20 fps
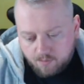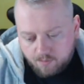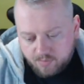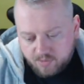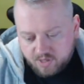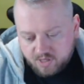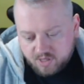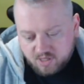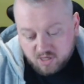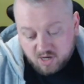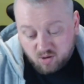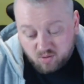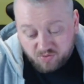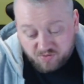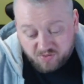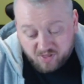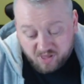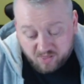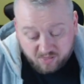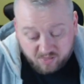you know,
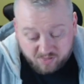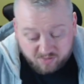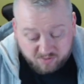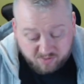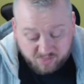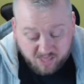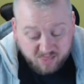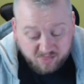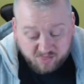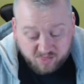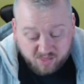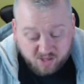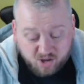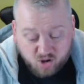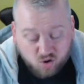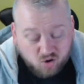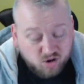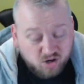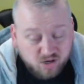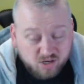they're the
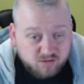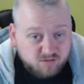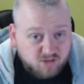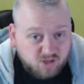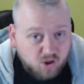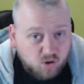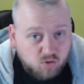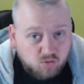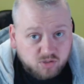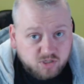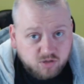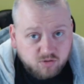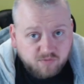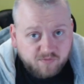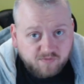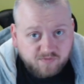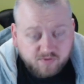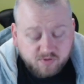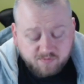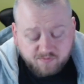current go-to
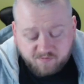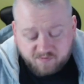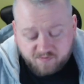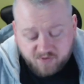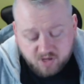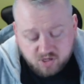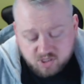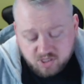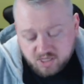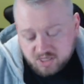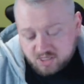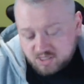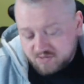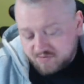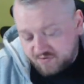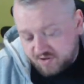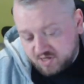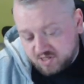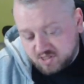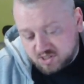for facial
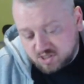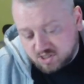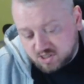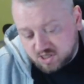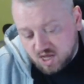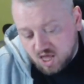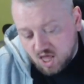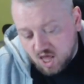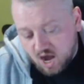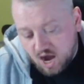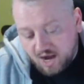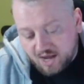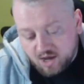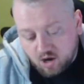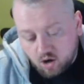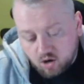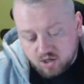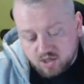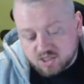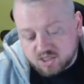interfaces. I
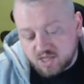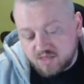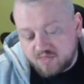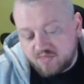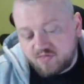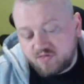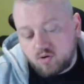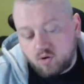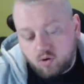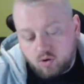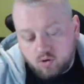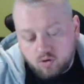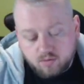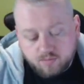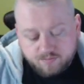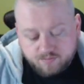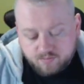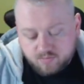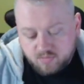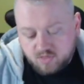honestly thought
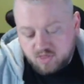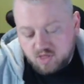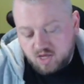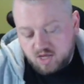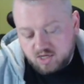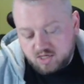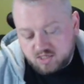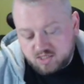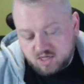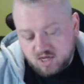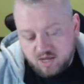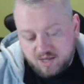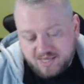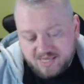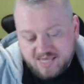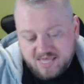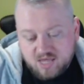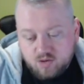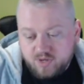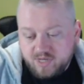that
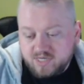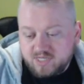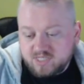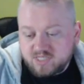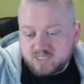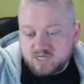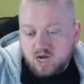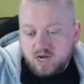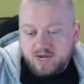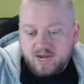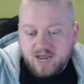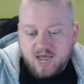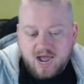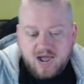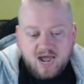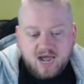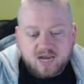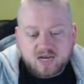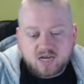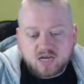Kiwi Design
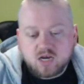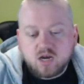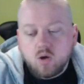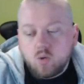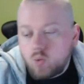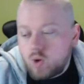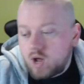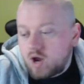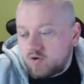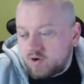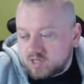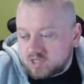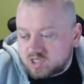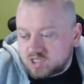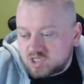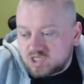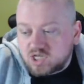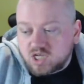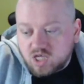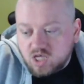had nowhere else
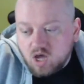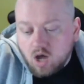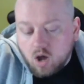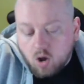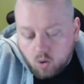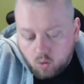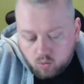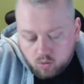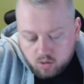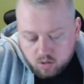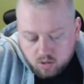to go